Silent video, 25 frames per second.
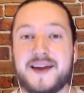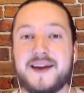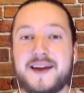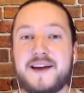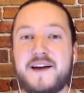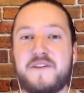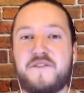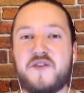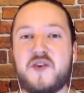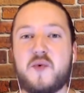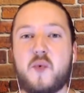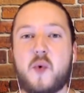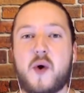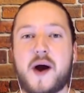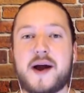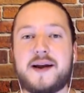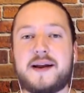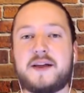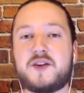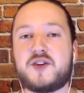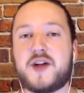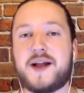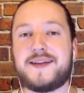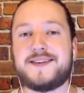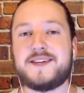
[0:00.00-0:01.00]
If you want
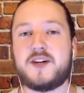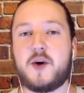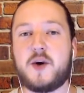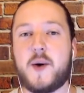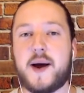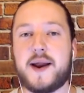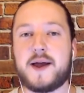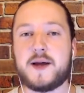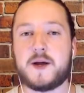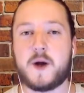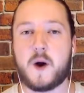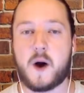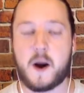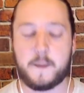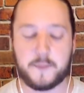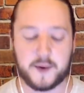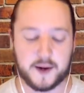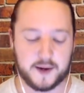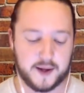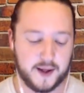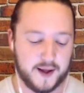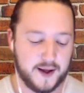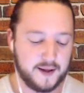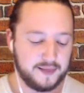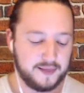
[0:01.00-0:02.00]
another chance to go ahead and copy it,